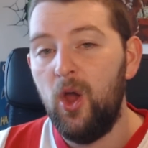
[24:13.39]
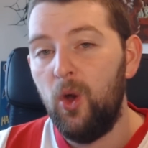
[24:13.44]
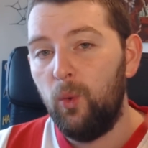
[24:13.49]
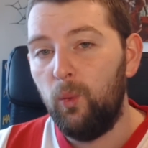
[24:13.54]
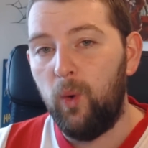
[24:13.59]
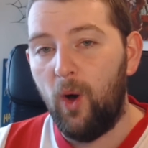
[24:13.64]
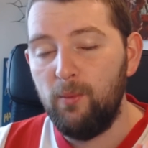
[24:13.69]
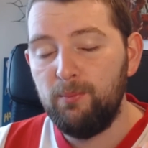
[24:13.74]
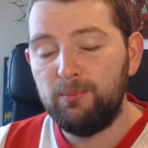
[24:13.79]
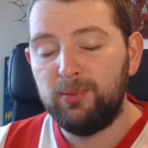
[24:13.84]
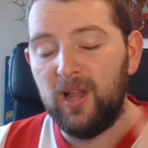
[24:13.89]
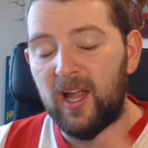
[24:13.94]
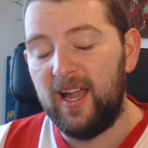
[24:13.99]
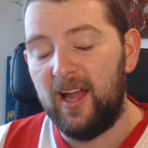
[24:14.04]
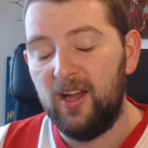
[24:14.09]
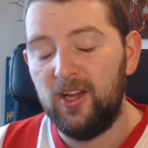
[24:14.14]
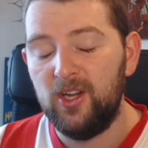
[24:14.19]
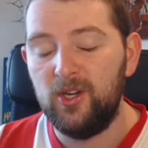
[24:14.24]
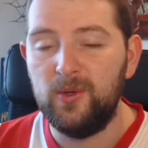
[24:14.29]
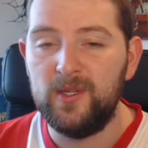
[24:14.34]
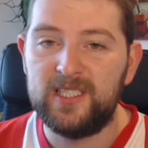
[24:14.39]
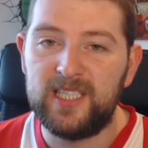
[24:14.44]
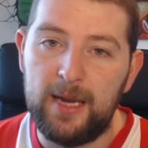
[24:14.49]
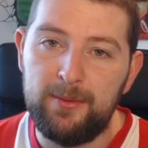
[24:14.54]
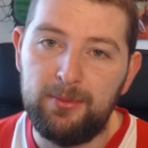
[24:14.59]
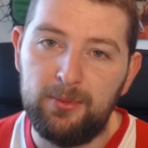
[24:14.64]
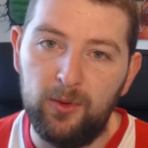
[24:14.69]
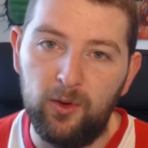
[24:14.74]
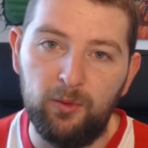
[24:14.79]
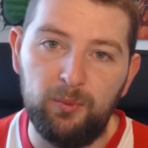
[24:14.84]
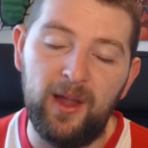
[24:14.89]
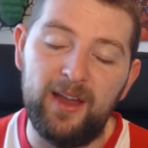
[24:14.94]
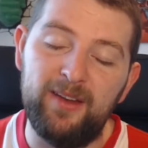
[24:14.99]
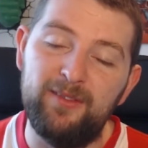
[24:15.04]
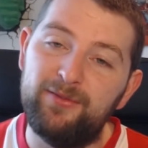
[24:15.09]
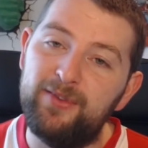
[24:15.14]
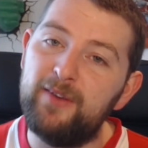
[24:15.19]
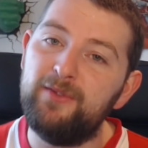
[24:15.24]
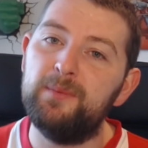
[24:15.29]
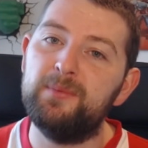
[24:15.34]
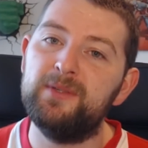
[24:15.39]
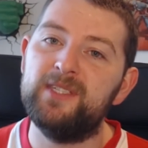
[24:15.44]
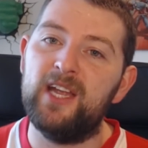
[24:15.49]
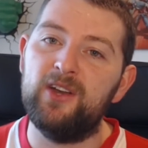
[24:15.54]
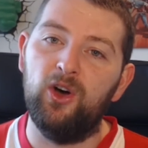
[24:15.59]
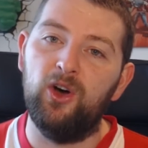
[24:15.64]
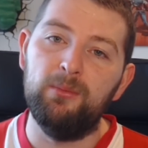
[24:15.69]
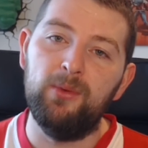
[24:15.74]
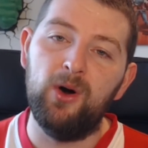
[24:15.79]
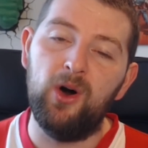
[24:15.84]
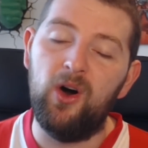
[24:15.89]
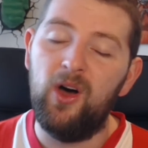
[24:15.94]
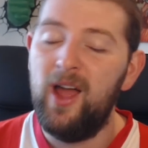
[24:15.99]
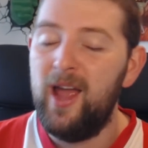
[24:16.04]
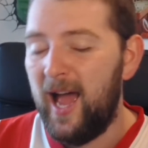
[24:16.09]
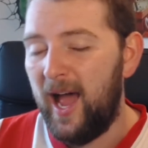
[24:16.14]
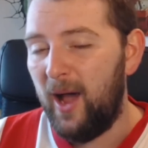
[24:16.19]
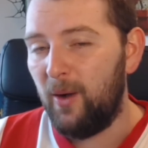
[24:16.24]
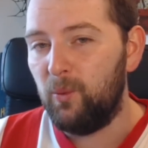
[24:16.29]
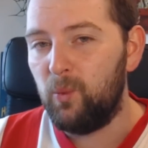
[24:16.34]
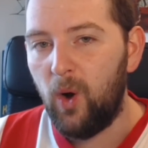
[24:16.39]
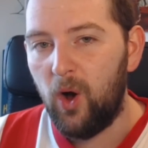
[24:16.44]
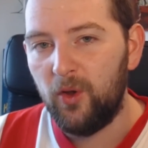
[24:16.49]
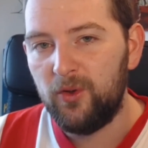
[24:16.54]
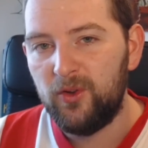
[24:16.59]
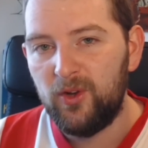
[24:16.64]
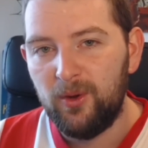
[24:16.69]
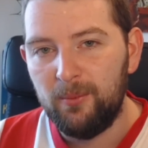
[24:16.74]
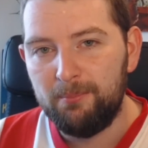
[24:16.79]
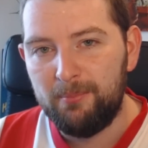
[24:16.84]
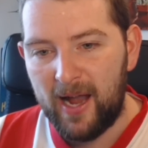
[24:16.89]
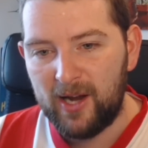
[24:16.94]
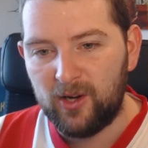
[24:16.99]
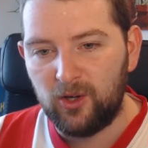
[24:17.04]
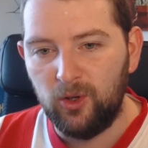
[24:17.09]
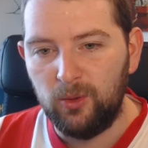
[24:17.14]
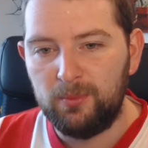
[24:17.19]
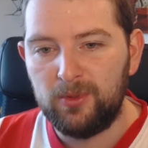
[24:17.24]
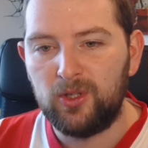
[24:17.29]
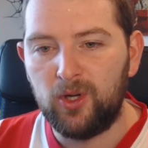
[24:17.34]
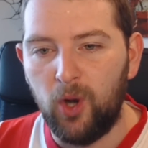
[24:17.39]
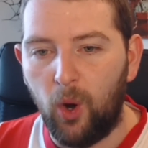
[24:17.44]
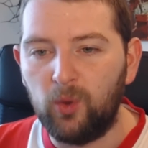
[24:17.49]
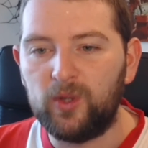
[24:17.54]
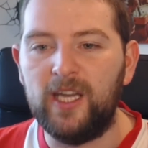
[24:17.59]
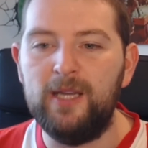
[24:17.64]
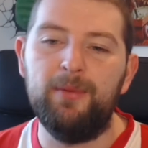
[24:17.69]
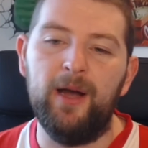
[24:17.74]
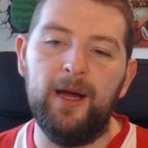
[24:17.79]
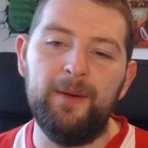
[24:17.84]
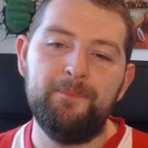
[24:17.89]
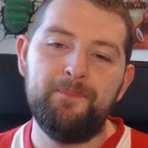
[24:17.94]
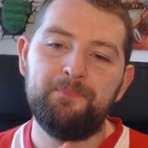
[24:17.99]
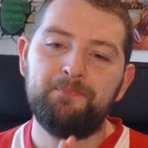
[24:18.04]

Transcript: 1 player who is capable of playing 50% or more, and 1 backup goalkeeper.